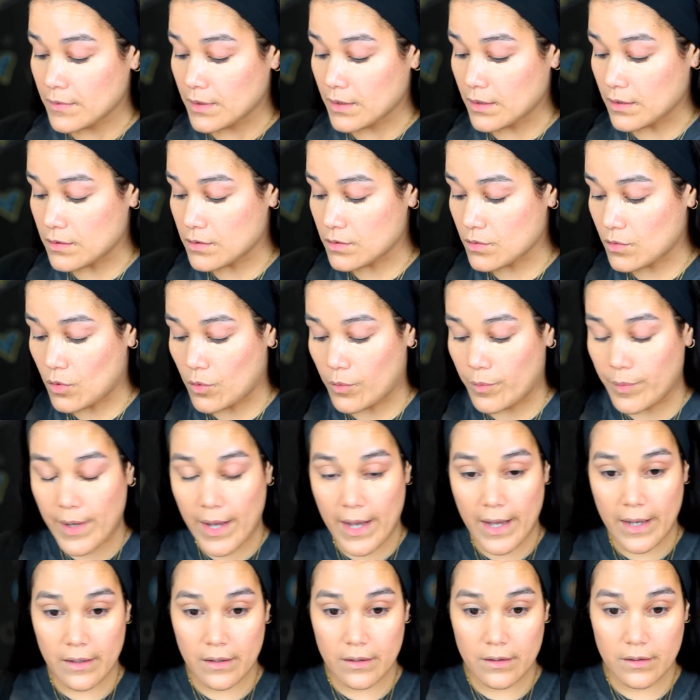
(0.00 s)
Let's go
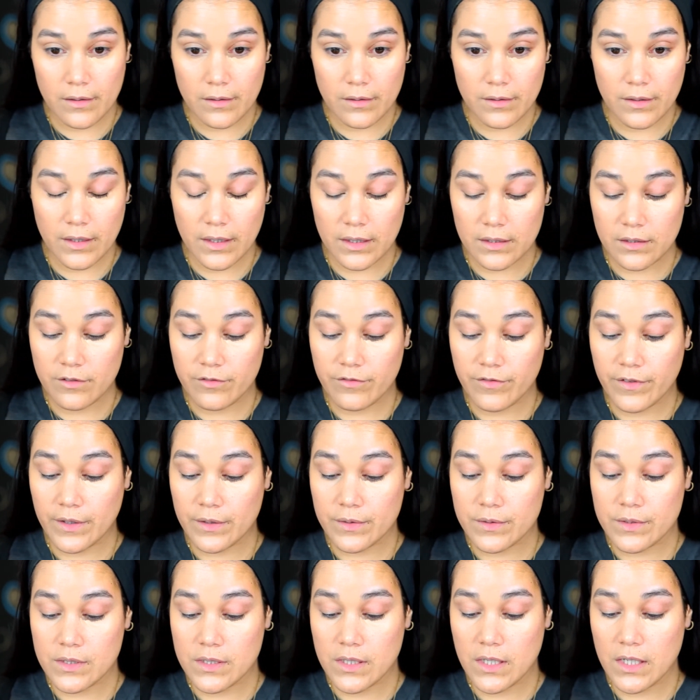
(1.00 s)
back, get the
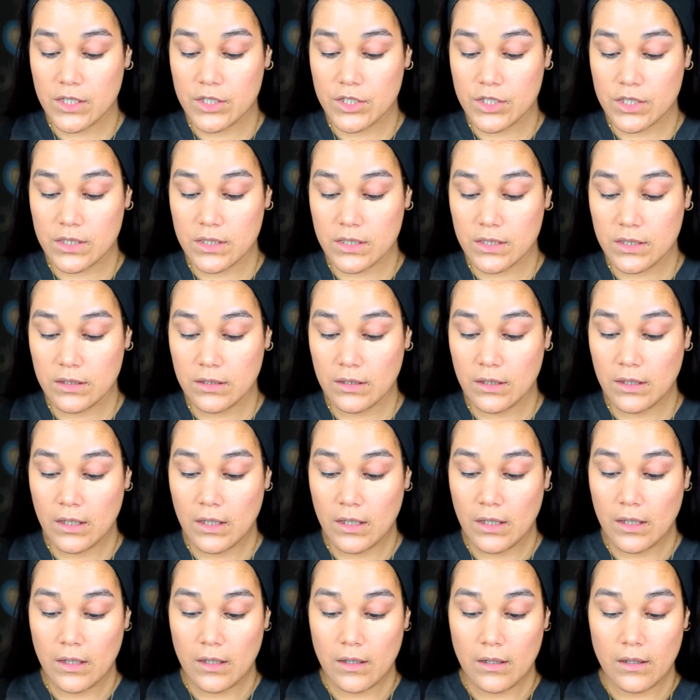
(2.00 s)
foundation,
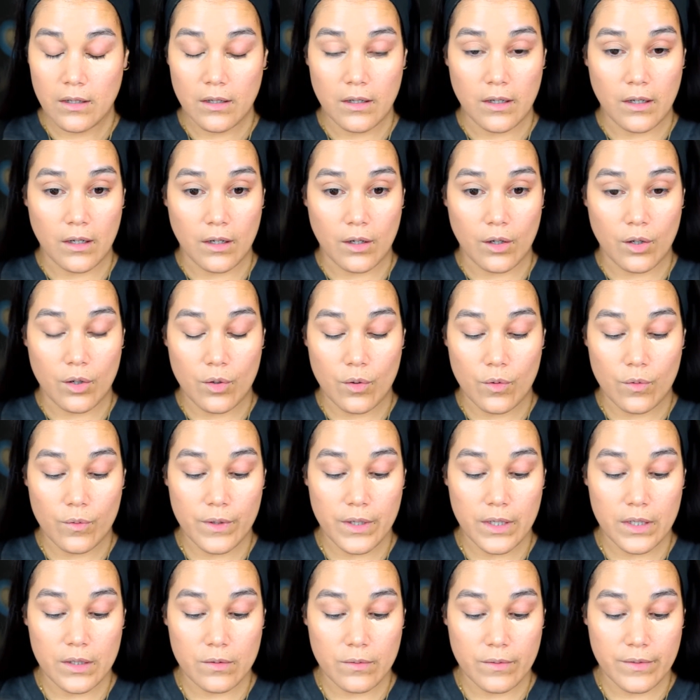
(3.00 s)
and go
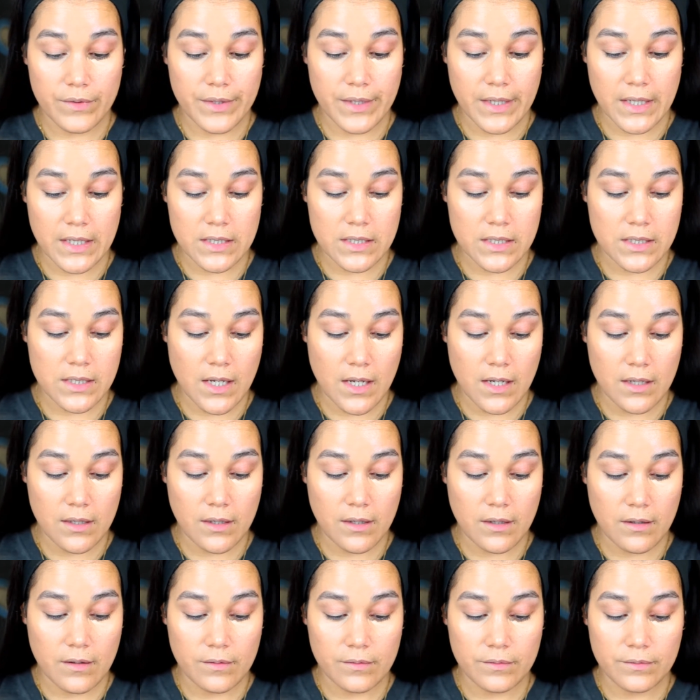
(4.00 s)
in on that side
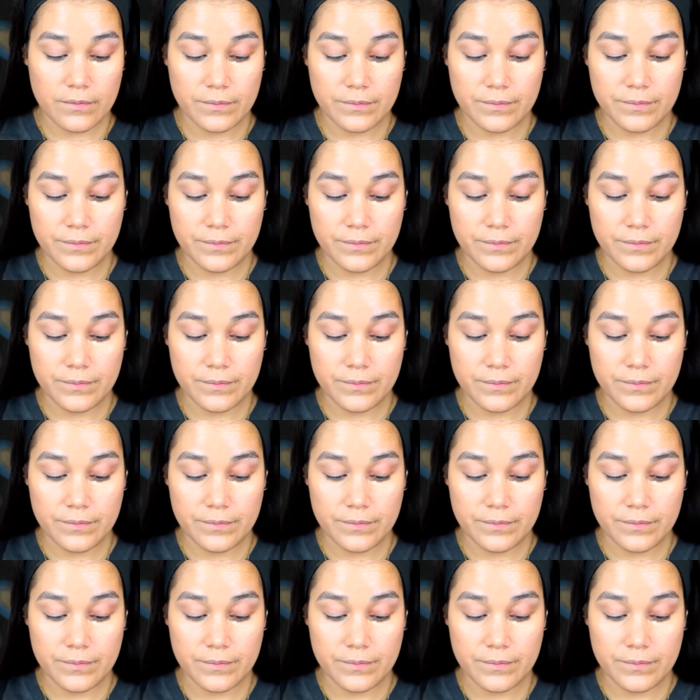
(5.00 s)
now.